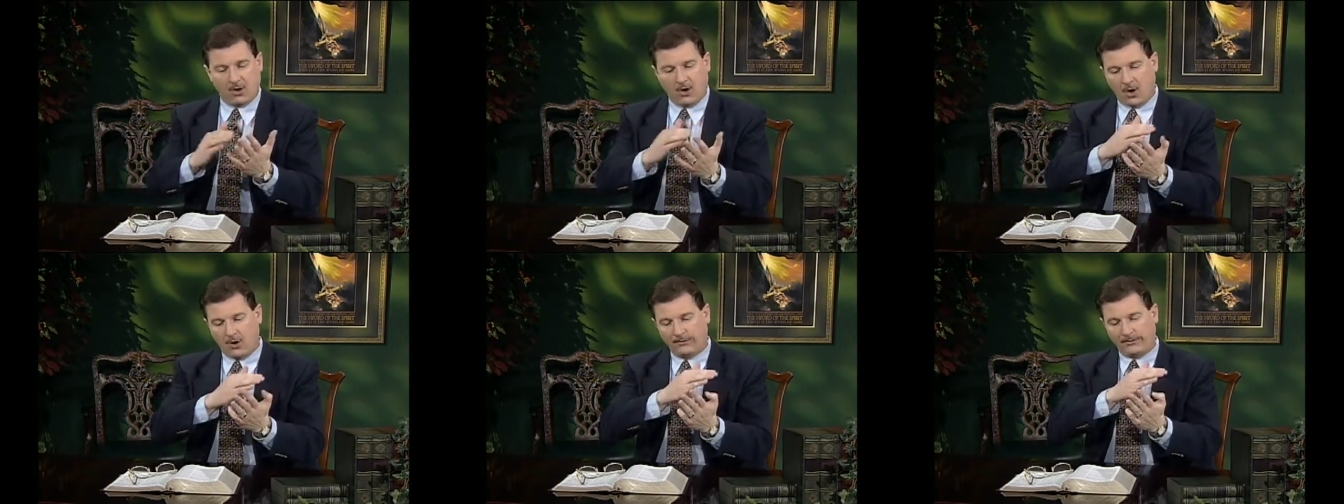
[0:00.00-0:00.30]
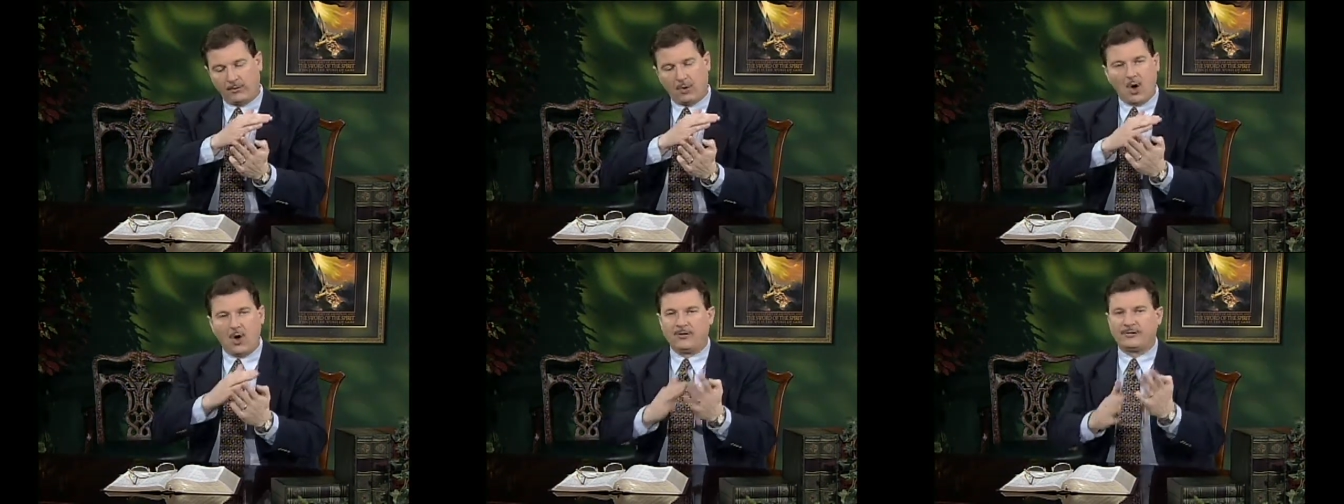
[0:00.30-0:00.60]

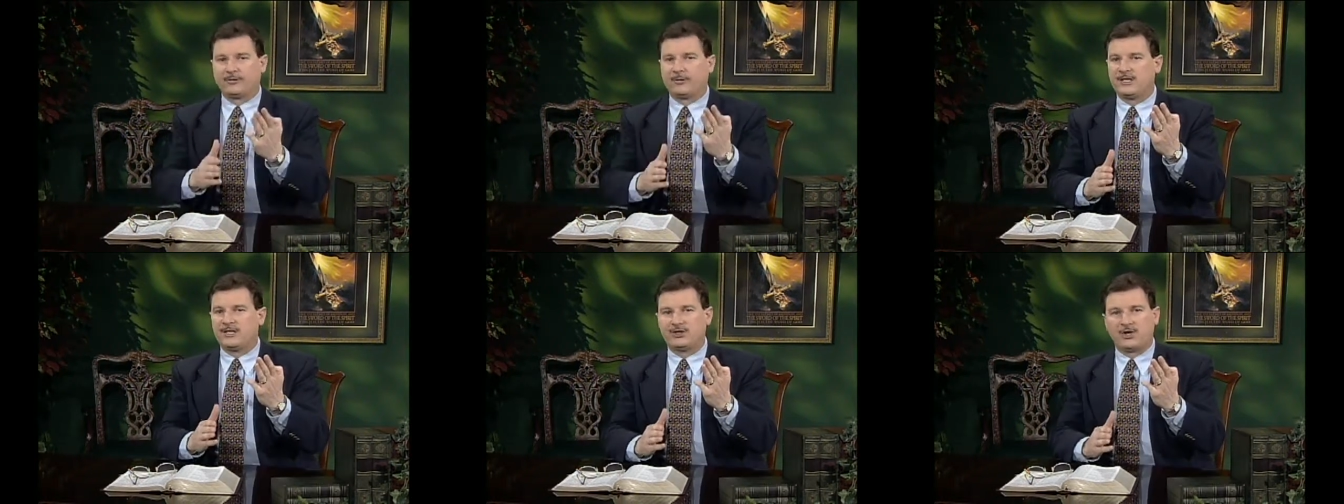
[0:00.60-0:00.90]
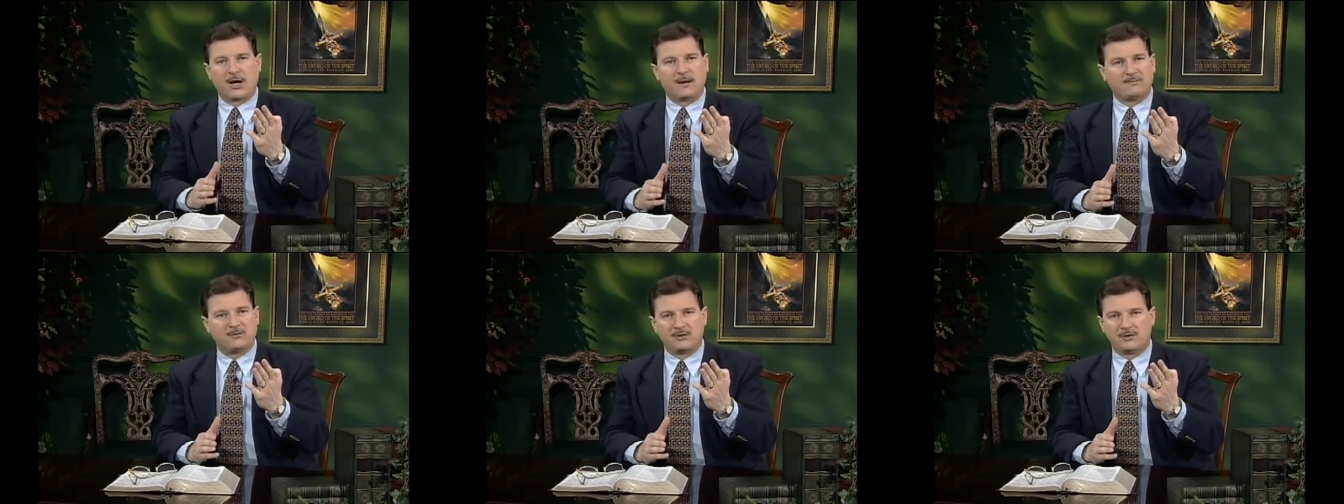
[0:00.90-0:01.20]
although all three
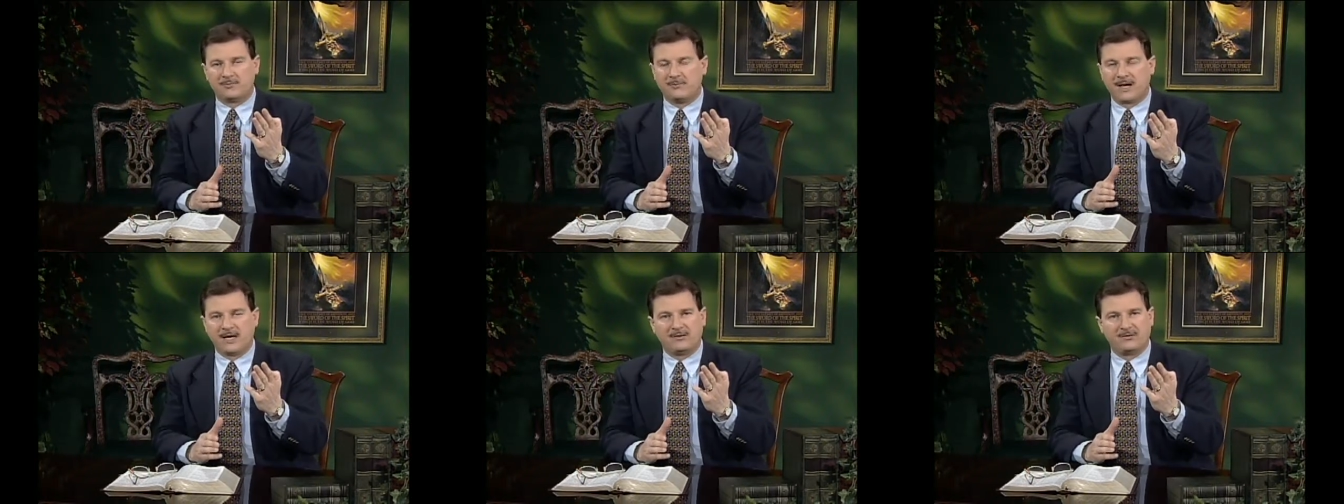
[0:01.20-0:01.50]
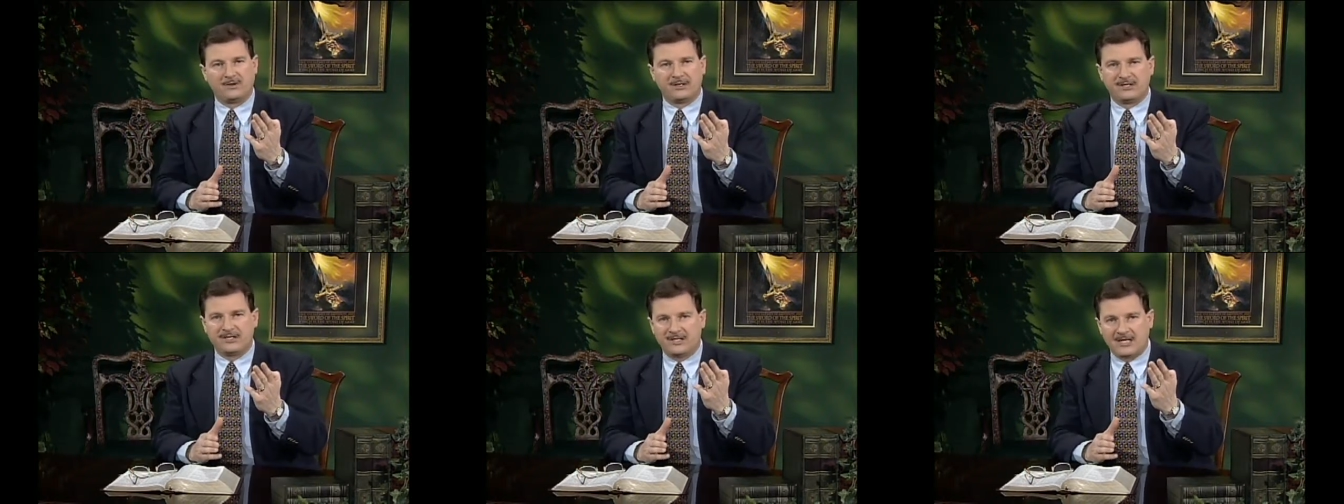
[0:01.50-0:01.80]
chapters make
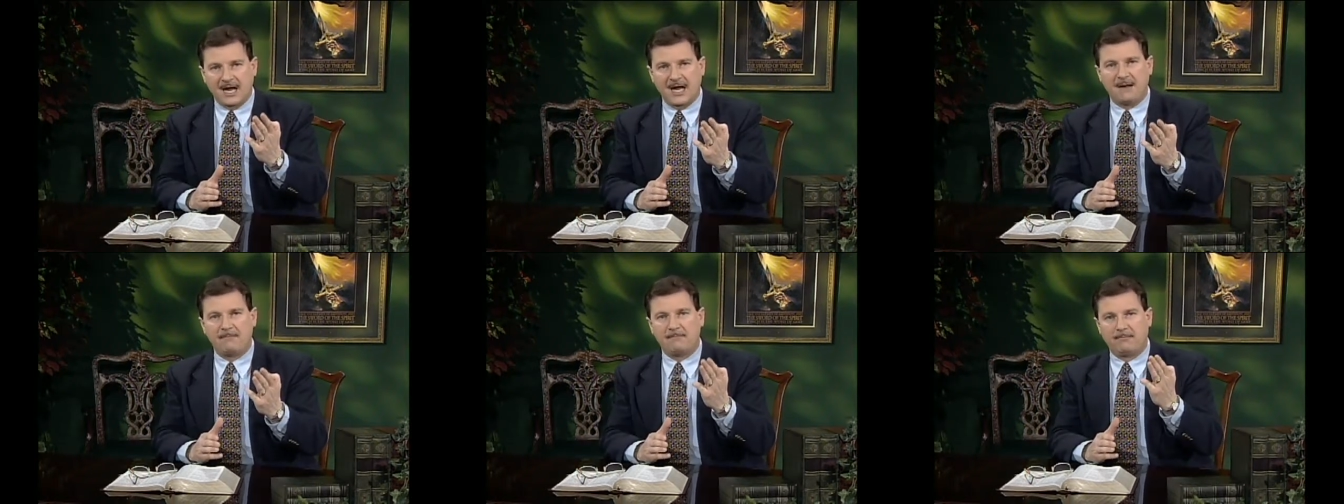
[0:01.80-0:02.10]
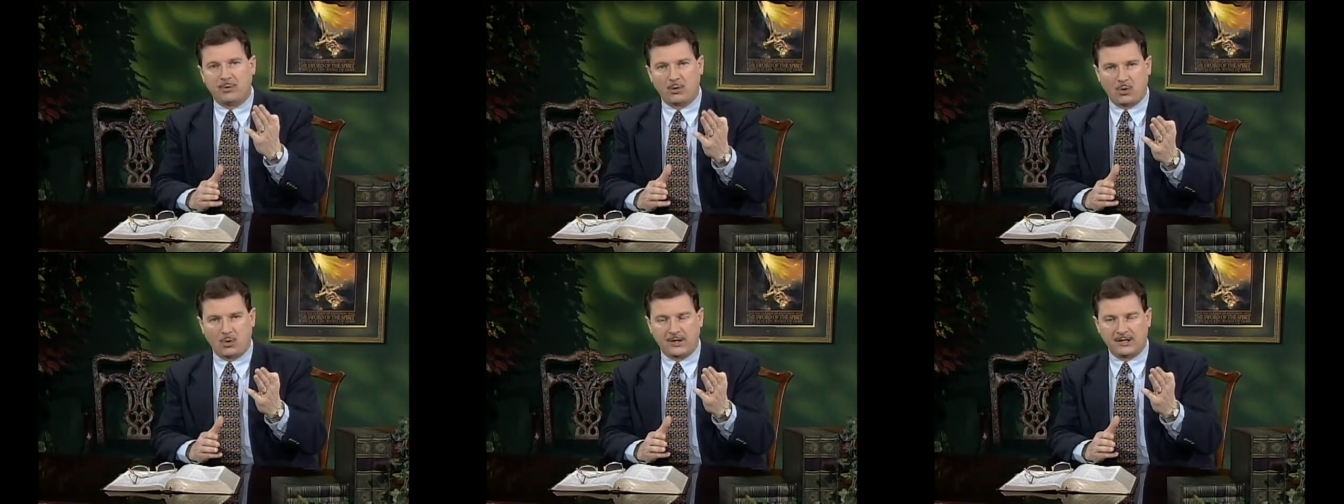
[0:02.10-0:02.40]
the same
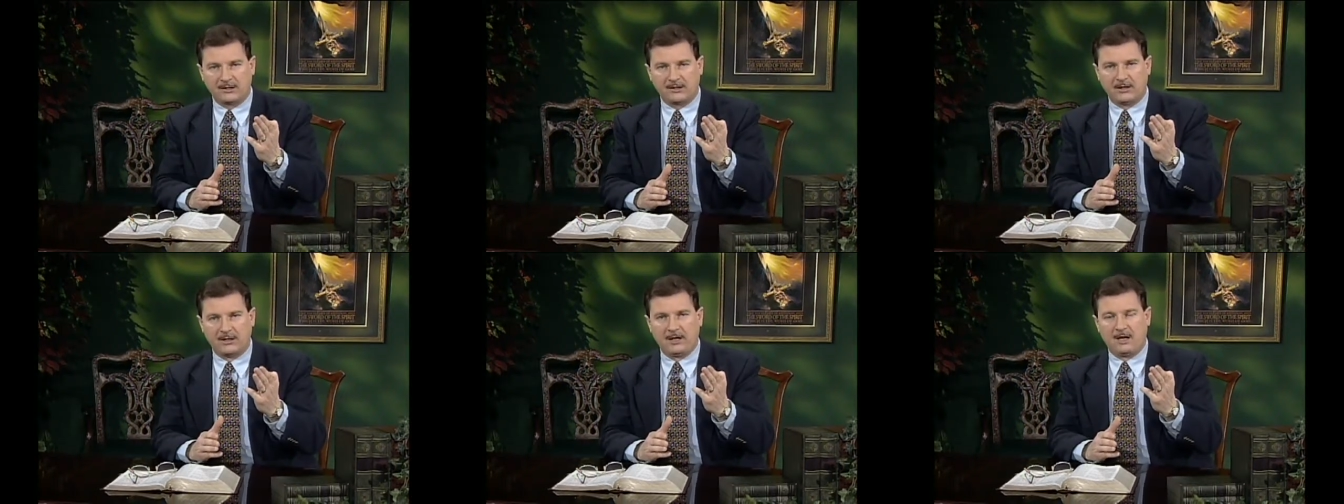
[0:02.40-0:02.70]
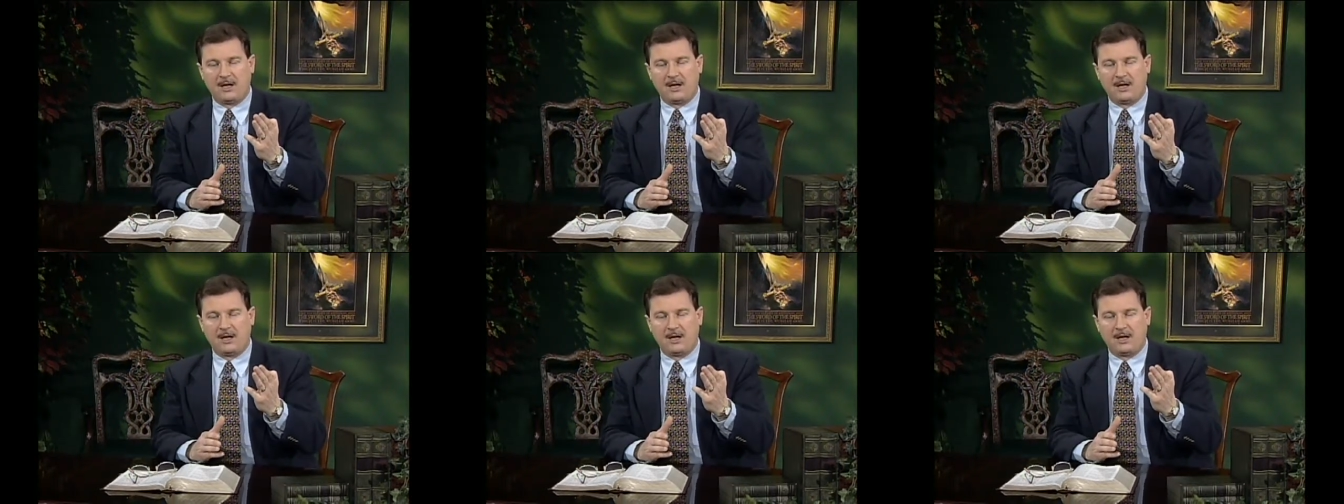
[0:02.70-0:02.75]
point.